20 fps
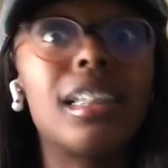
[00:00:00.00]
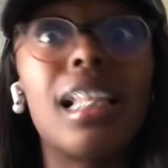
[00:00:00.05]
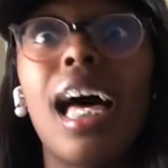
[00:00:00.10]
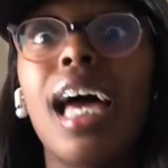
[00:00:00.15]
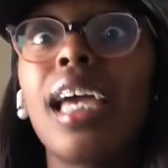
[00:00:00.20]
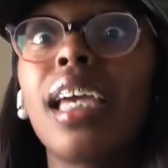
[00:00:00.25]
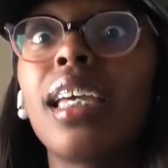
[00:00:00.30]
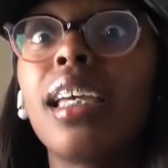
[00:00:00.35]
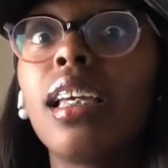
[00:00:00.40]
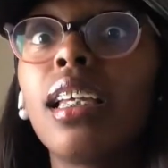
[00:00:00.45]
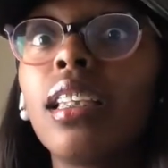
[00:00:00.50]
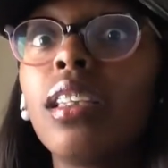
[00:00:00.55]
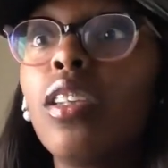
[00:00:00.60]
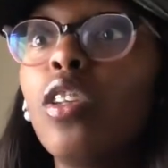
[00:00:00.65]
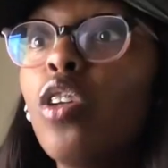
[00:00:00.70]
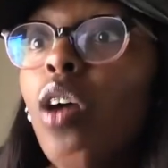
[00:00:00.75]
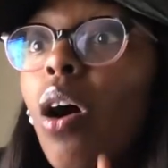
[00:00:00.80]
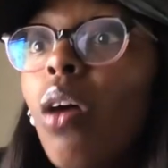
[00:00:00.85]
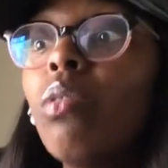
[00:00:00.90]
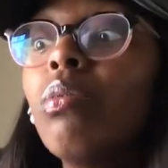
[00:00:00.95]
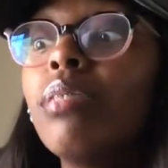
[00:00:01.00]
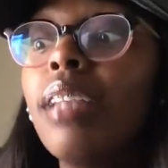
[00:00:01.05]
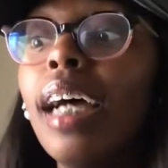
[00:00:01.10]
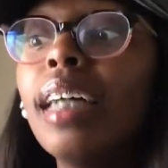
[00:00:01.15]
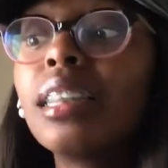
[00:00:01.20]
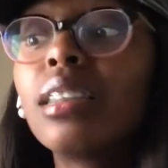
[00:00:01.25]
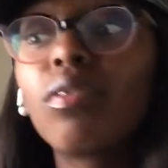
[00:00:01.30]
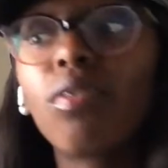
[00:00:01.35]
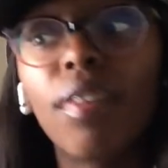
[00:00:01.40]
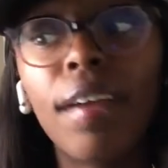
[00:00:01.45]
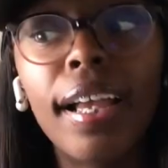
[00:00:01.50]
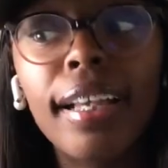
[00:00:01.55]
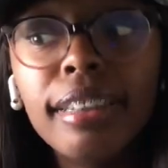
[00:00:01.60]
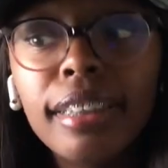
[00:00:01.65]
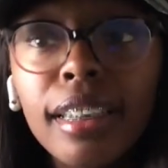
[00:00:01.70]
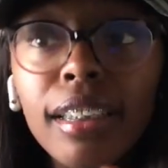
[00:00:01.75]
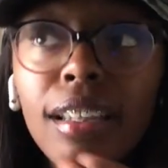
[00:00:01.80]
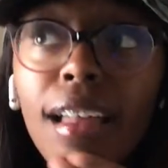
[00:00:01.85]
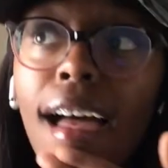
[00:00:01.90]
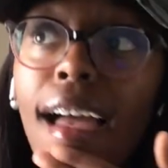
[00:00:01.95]
like, yo, that's
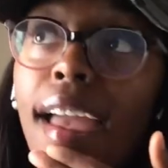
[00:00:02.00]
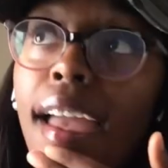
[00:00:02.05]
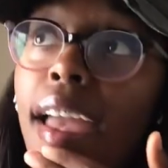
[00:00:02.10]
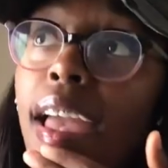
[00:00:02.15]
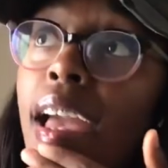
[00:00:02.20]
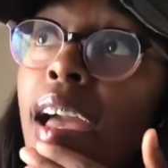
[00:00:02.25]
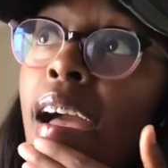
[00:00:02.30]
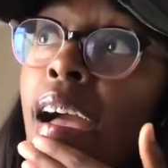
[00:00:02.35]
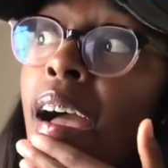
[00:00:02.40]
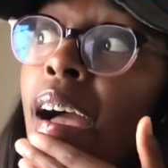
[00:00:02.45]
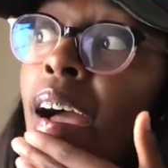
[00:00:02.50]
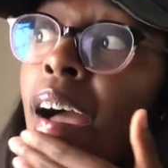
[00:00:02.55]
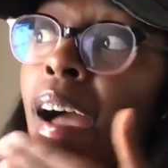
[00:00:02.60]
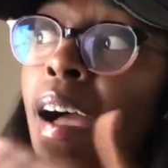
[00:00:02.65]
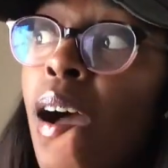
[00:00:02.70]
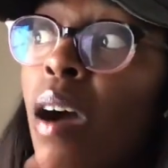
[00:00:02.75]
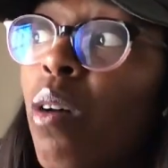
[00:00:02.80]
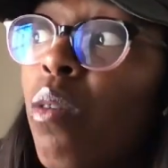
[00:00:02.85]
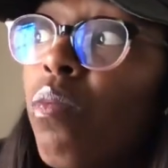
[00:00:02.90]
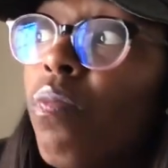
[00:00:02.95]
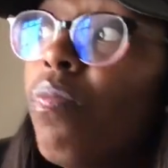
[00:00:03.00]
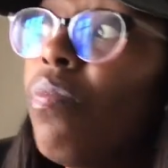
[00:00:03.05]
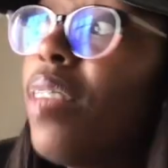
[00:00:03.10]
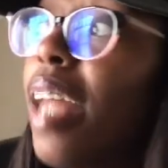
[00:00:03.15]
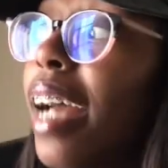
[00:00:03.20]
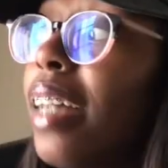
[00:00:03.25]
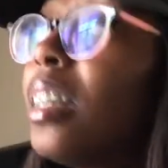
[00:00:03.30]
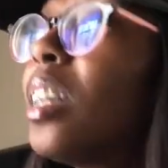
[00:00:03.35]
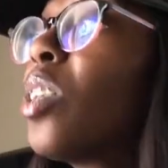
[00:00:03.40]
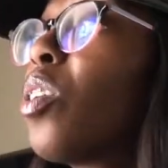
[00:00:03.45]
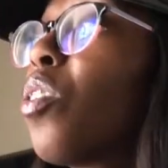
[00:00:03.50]
crazy. Like, that's